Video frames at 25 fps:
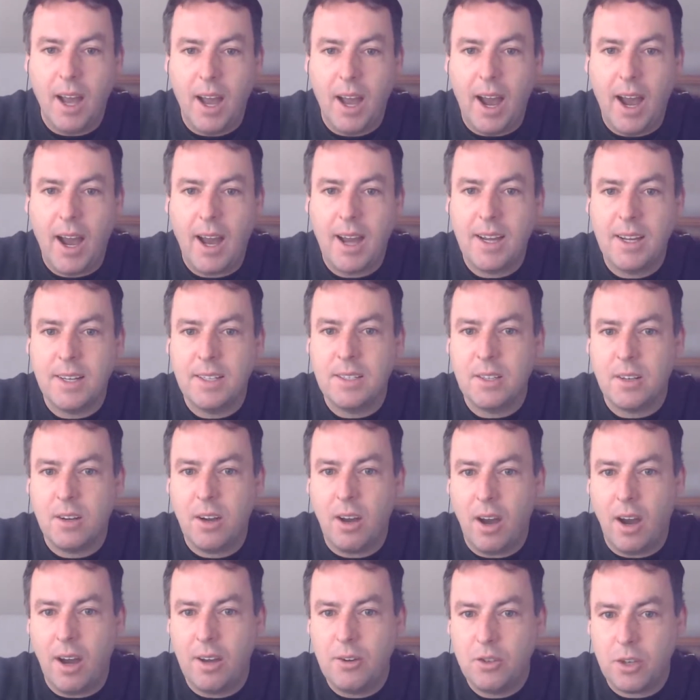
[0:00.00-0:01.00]
And
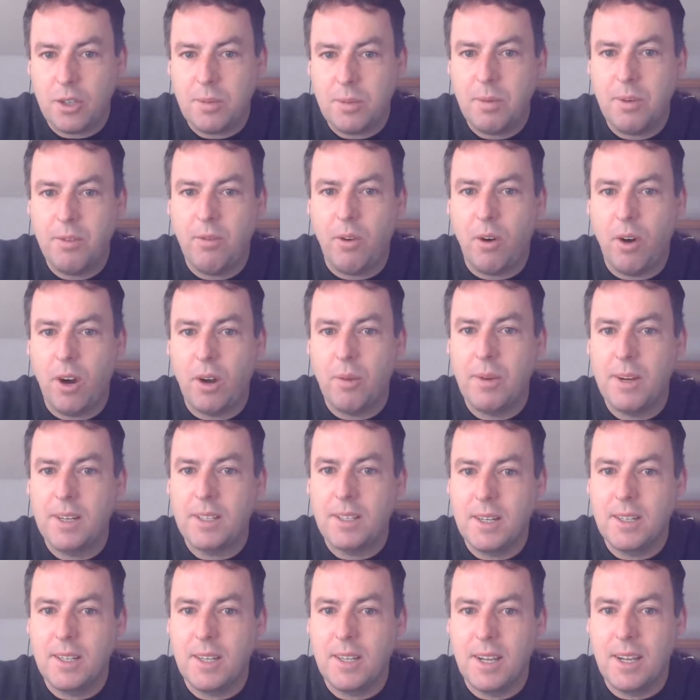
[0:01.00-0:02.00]
just before I went
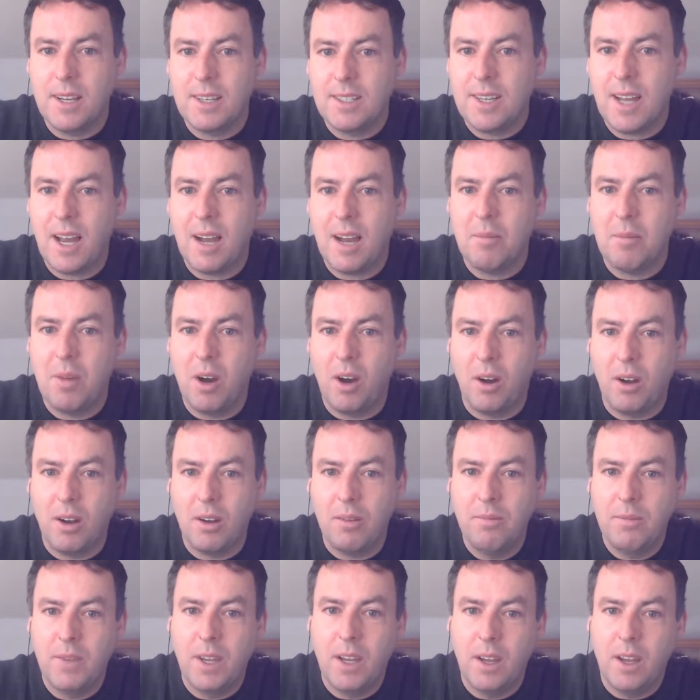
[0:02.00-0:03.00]
into the exam
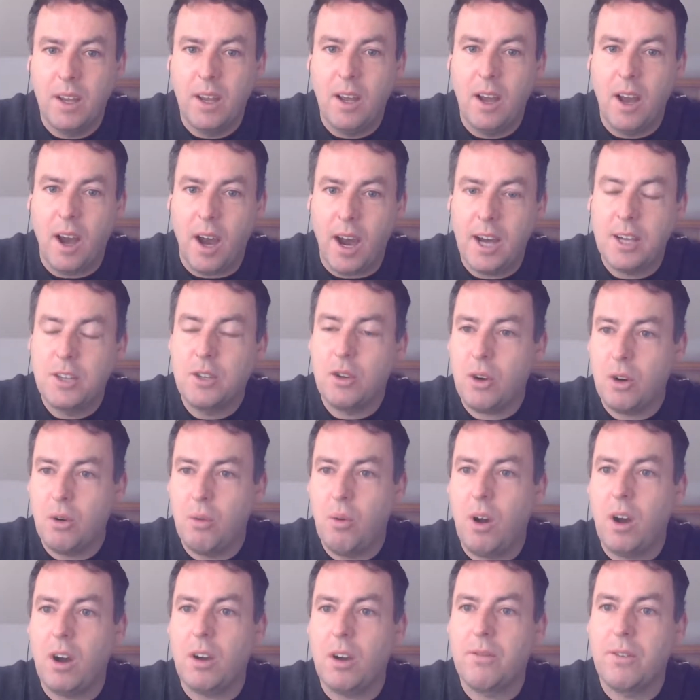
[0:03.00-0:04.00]
hall, I took a
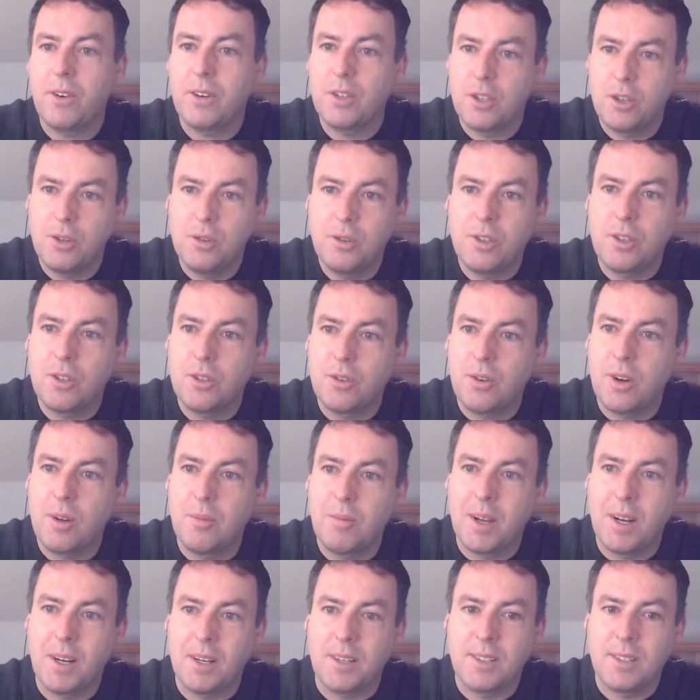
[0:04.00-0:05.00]
walk for 2 to 3
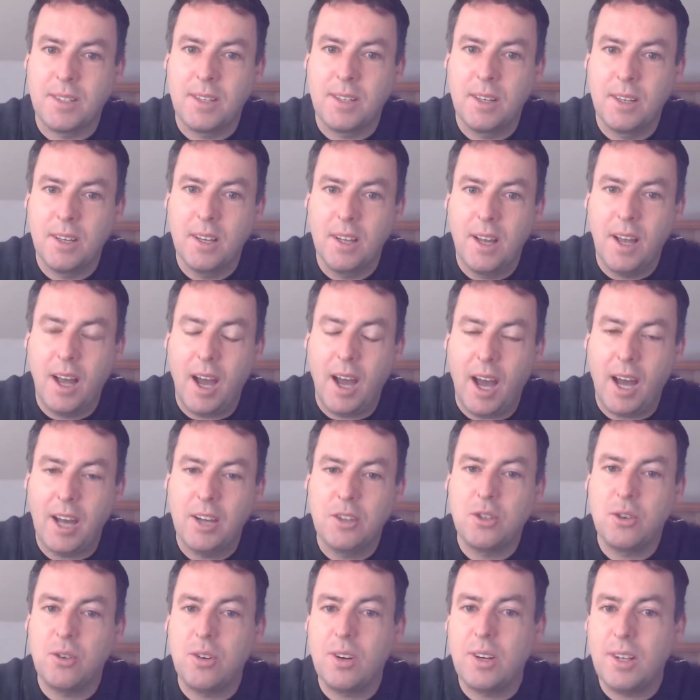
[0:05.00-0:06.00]
minutes.
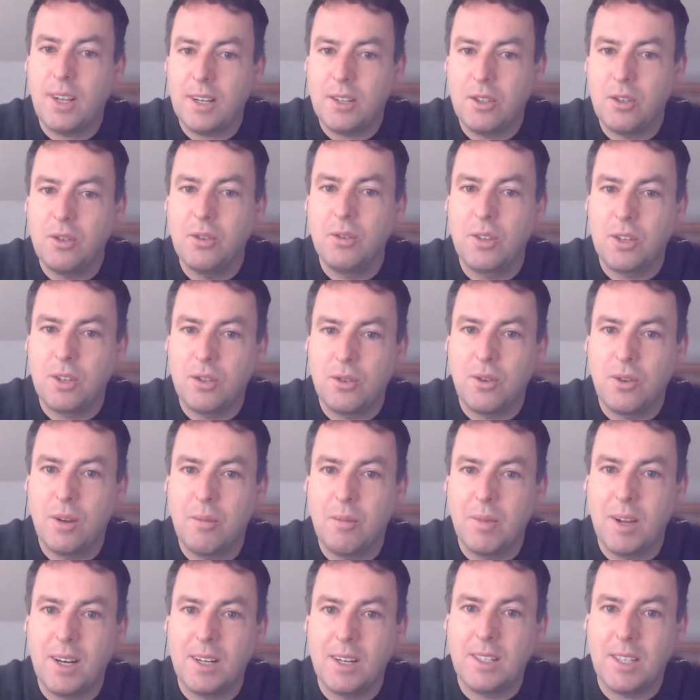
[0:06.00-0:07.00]
And during that 2 to 3
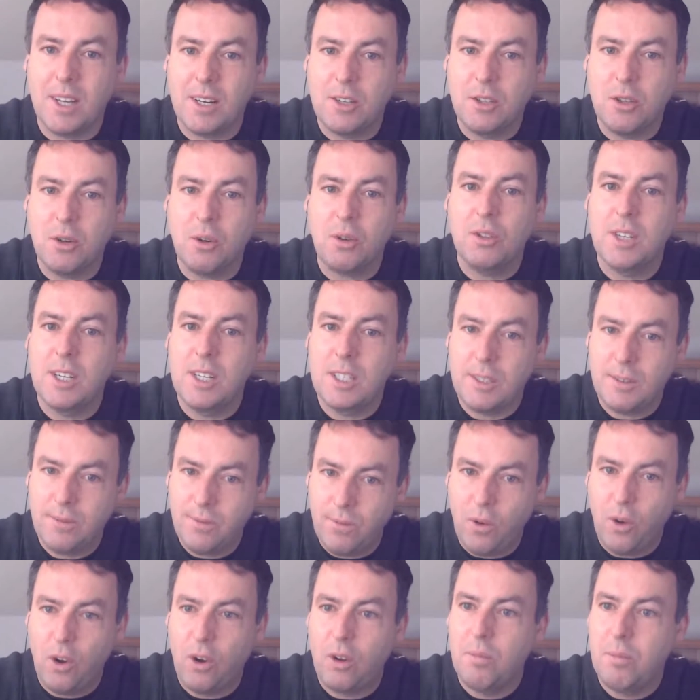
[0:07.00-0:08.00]
minutes, I took these
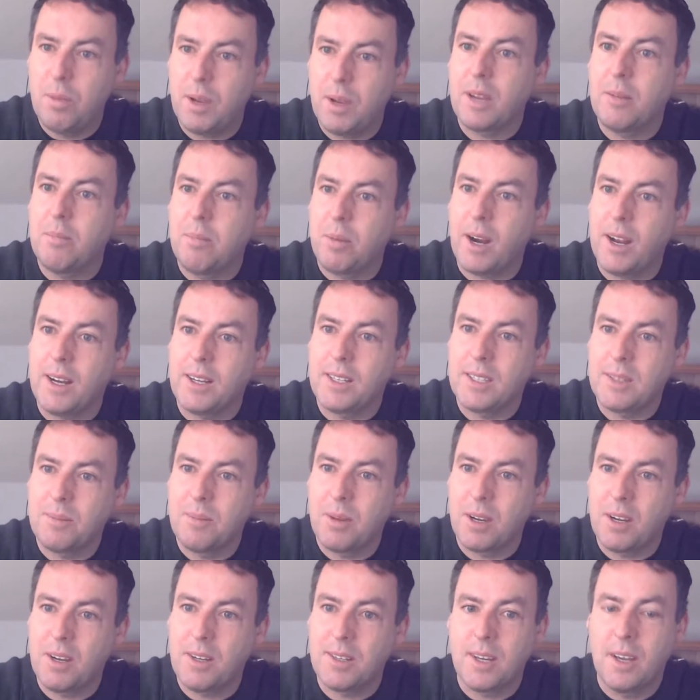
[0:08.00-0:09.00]
full big breaths
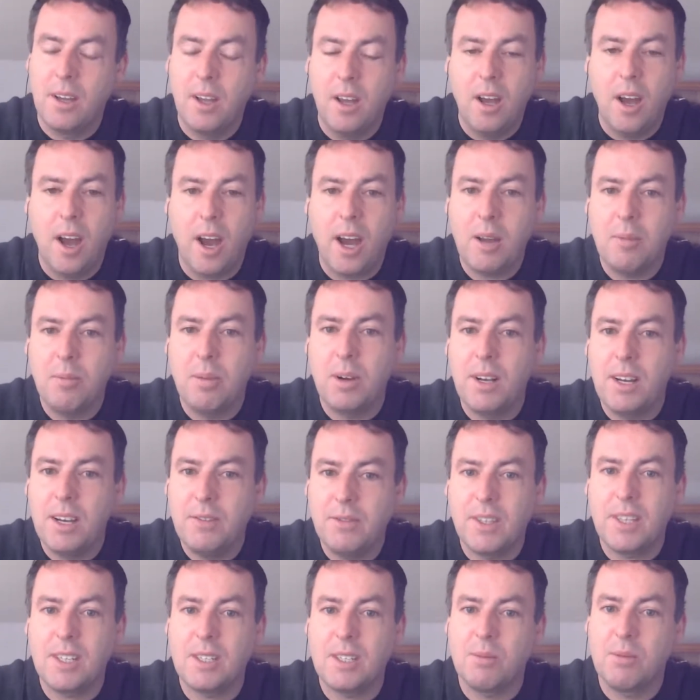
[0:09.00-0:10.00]
because I
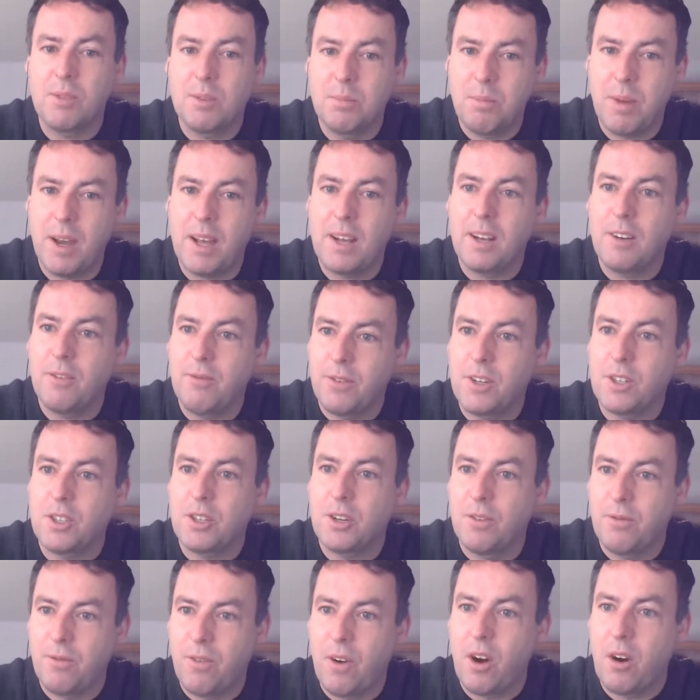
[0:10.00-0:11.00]
believed this was
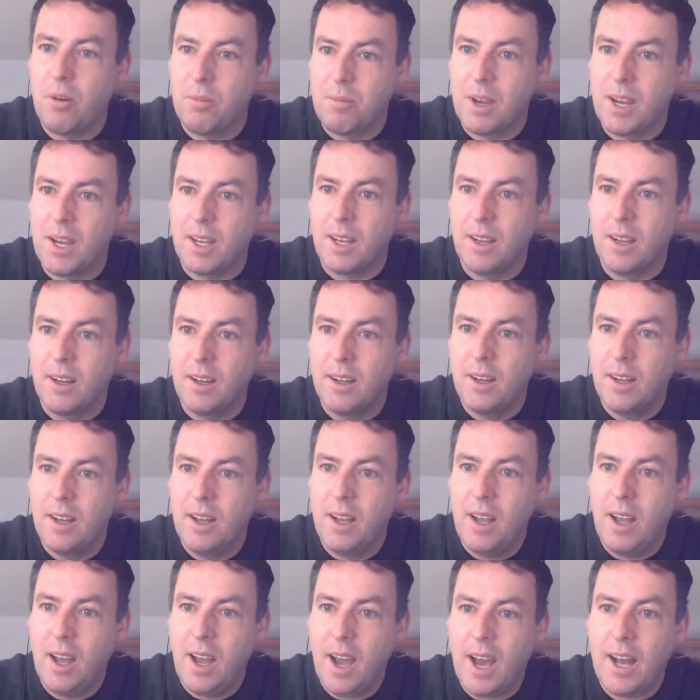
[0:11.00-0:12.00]
beneficial for me.
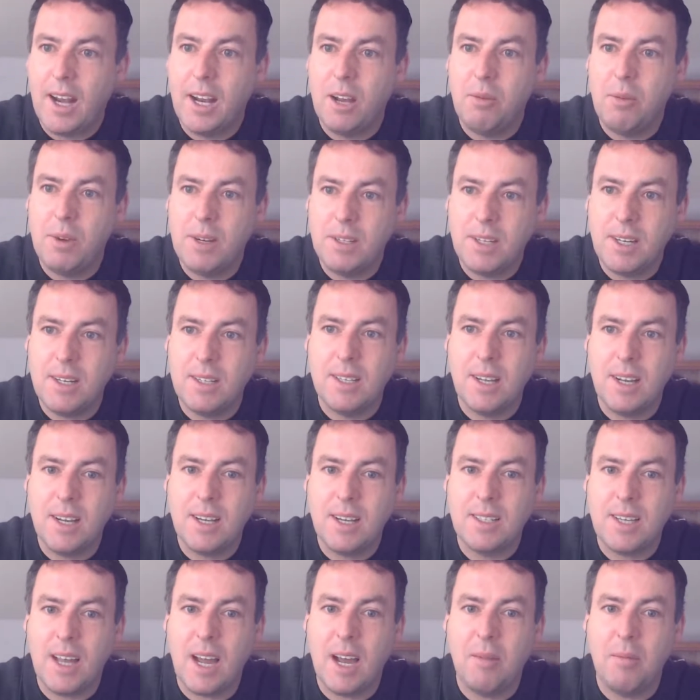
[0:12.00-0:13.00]
And I went into the
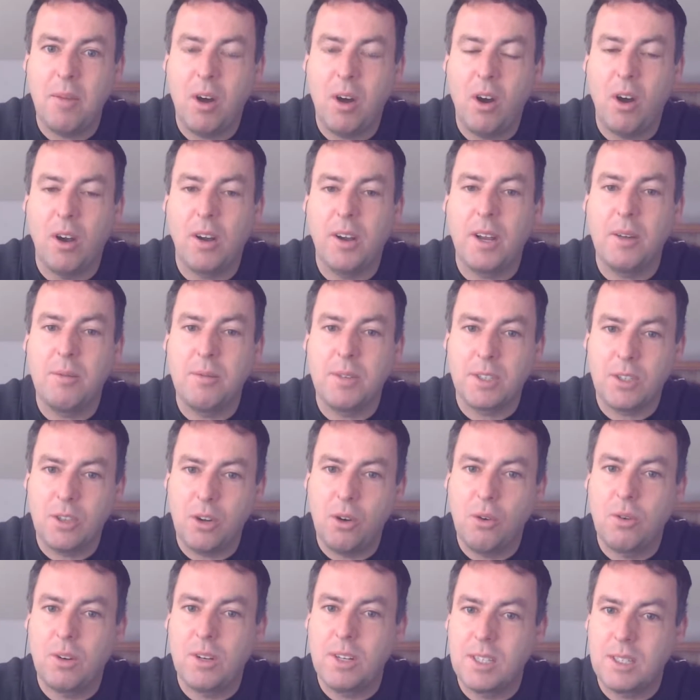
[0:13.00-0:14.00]
exam hall and I was
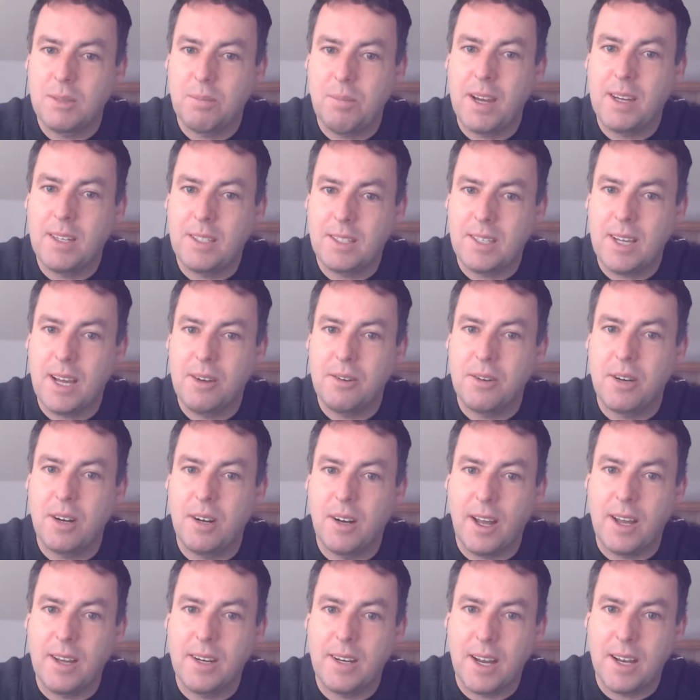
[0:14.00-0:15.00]
totally spaced out
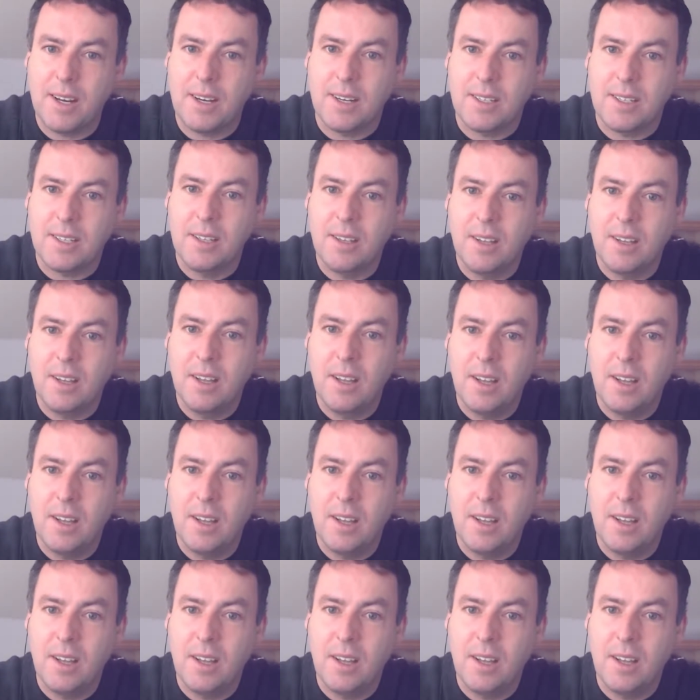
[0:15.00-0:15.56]
and lightheaded.